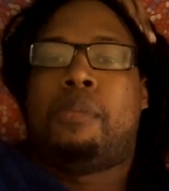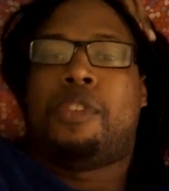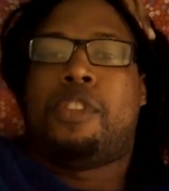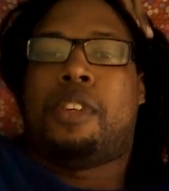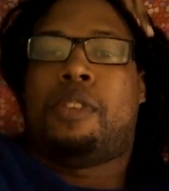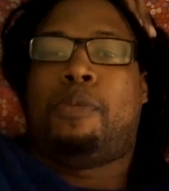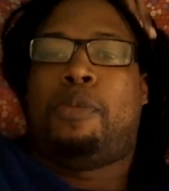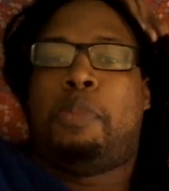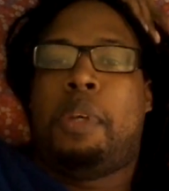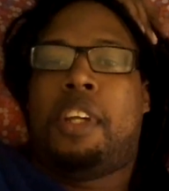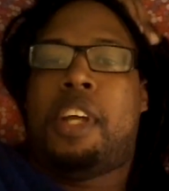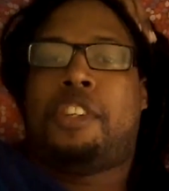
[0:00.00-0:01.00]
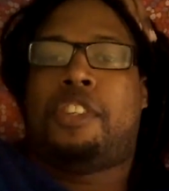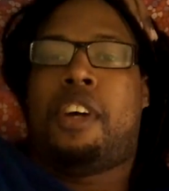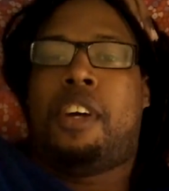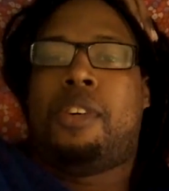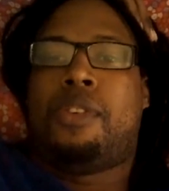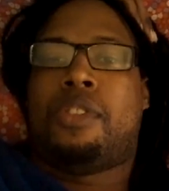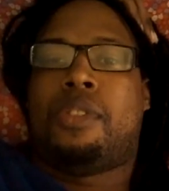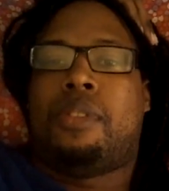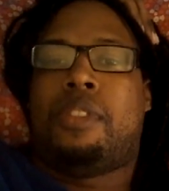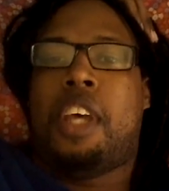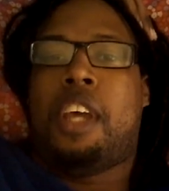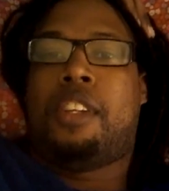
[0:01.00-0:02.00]
Speaking of that, sorry those are
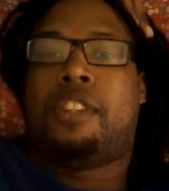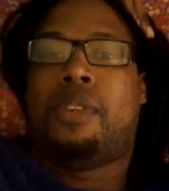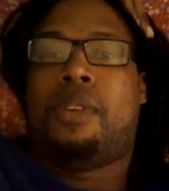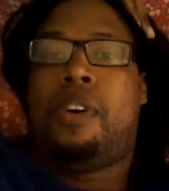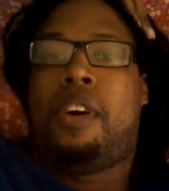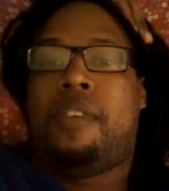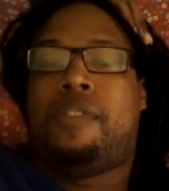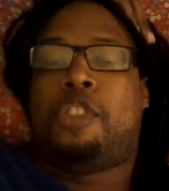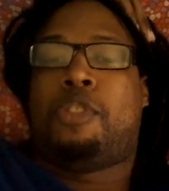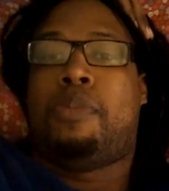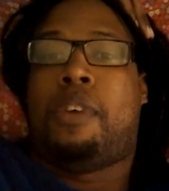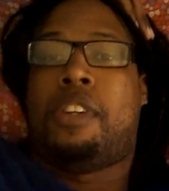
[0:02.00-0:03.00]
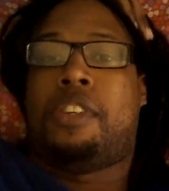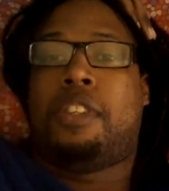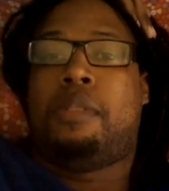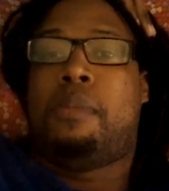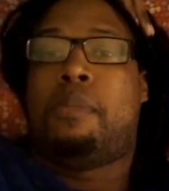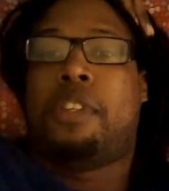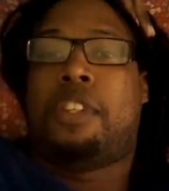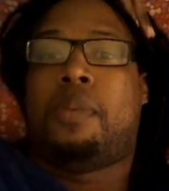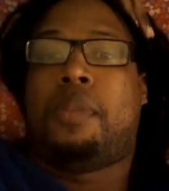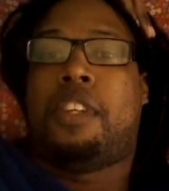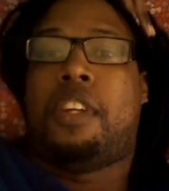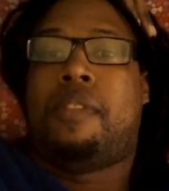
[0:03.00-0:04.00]
taking so long. I've just honestly been busy with the
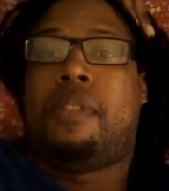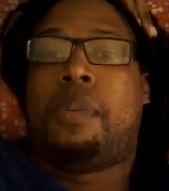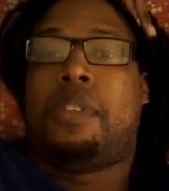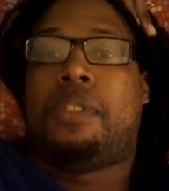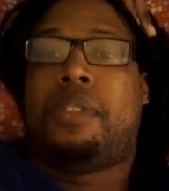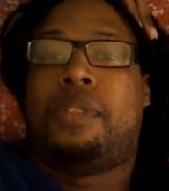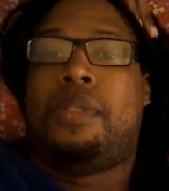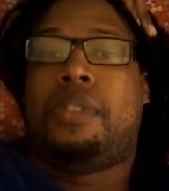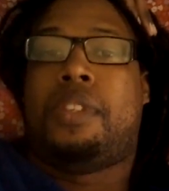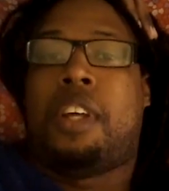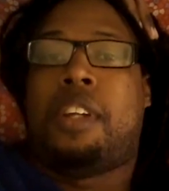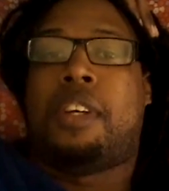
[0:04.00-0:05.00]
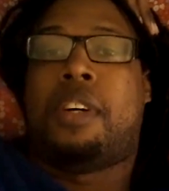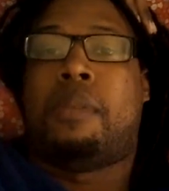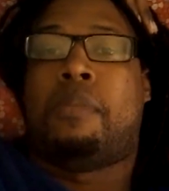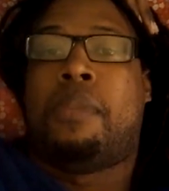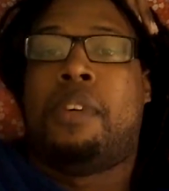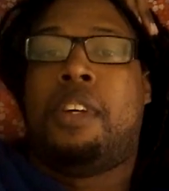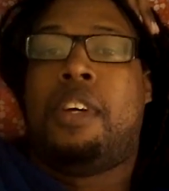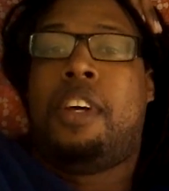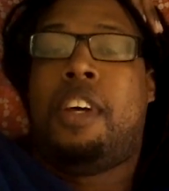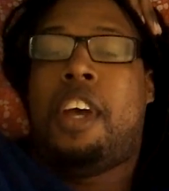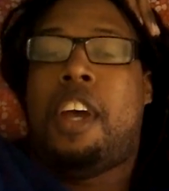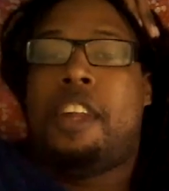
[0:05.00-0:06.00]
Neverwinter news, and
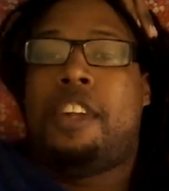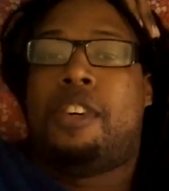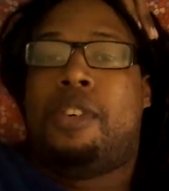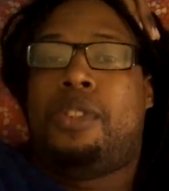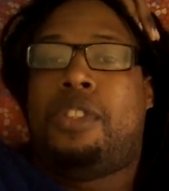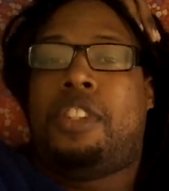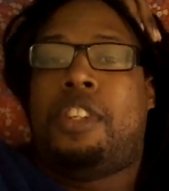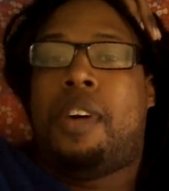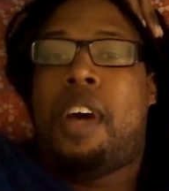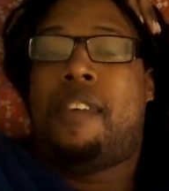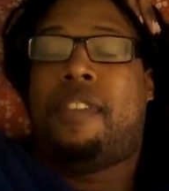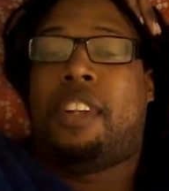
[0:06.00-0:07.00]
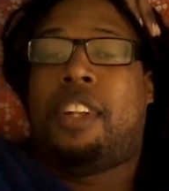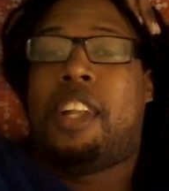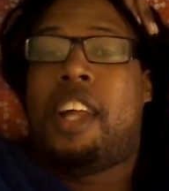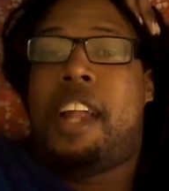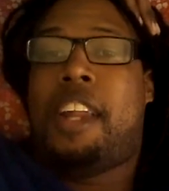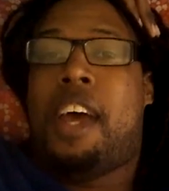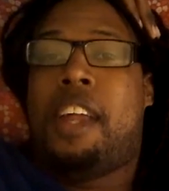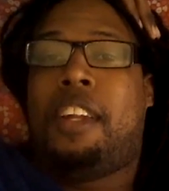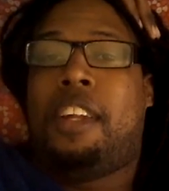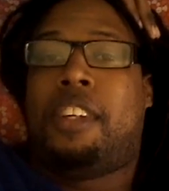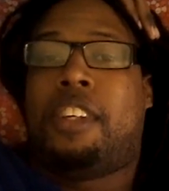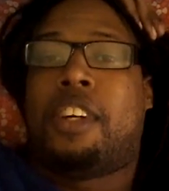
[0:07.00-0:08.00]
those still have a lot of editing to
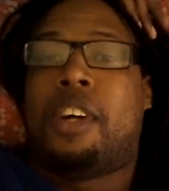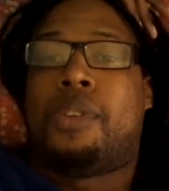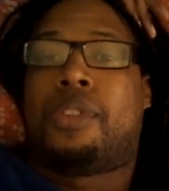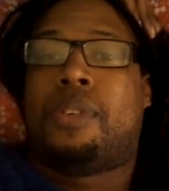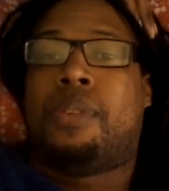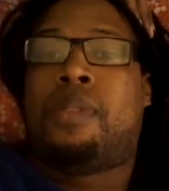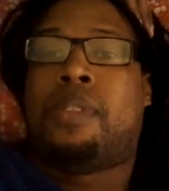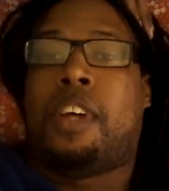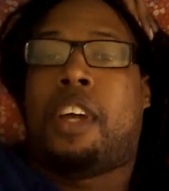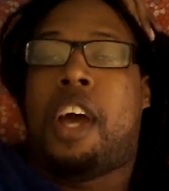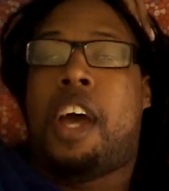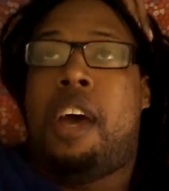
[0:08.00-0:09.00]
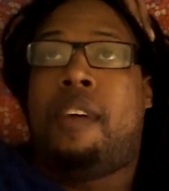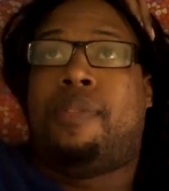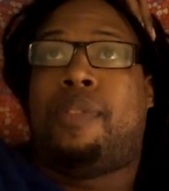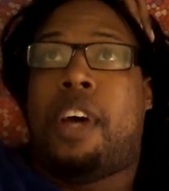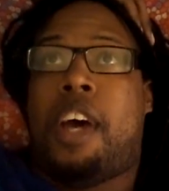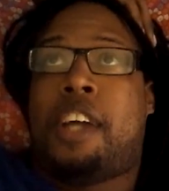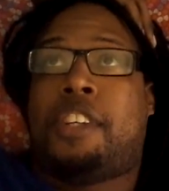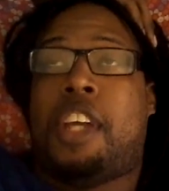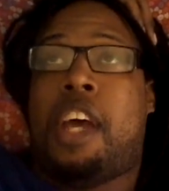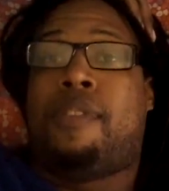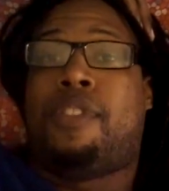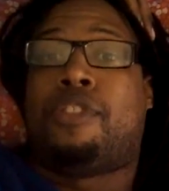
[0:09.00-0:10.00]
go through. Like I actually have
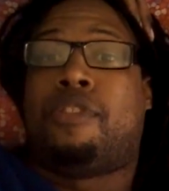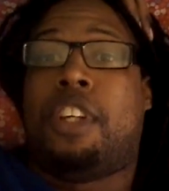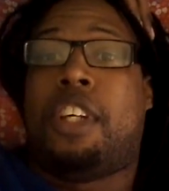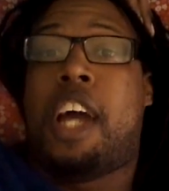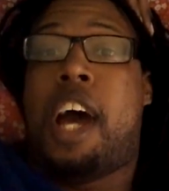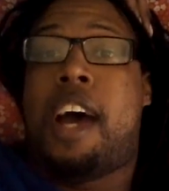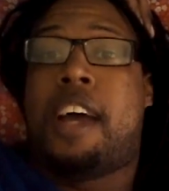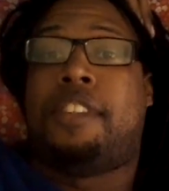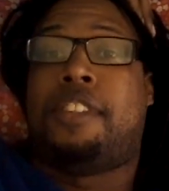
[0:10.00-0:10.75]
3 guides.